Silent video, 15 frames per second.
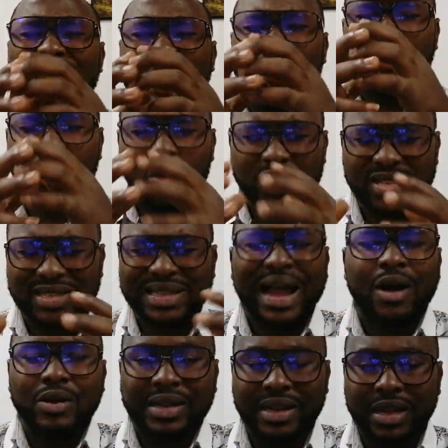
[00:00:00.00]
an
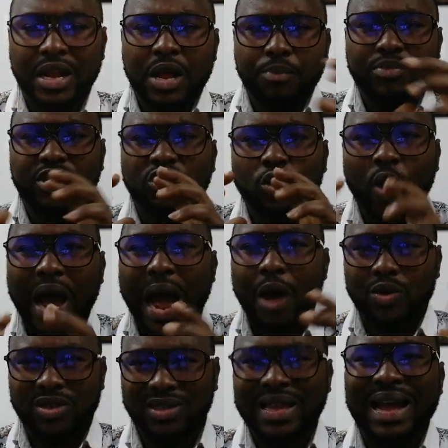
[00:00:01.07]
outstanding. Be so
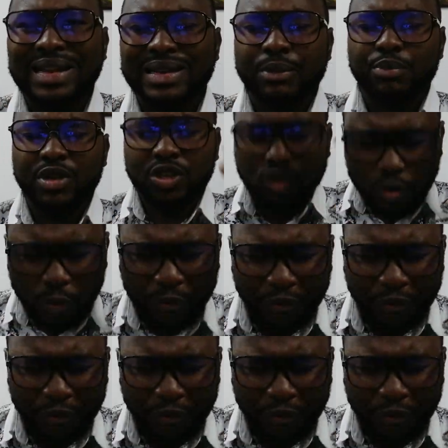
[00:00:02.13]
outstanding, be so